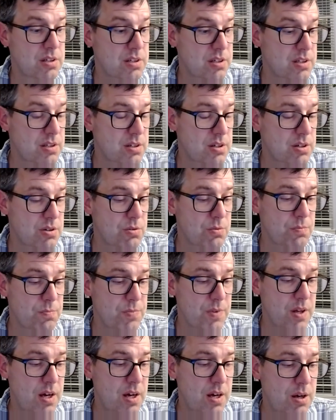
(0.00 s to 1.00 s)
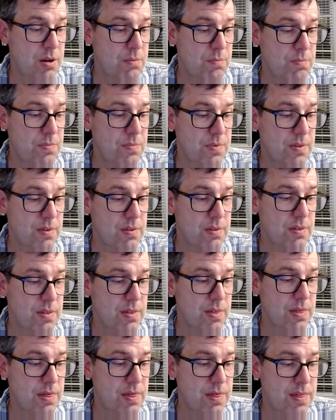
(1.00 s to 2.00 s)
And, you know,
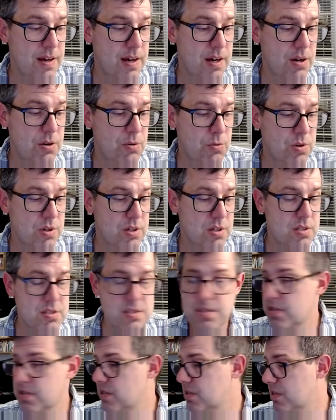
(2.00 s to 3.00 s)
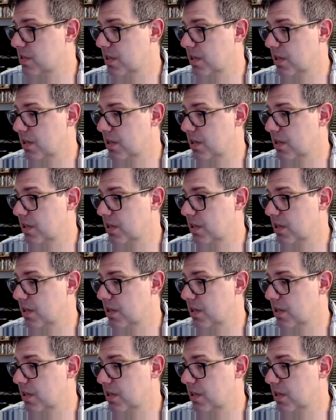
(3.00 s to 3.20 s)
that was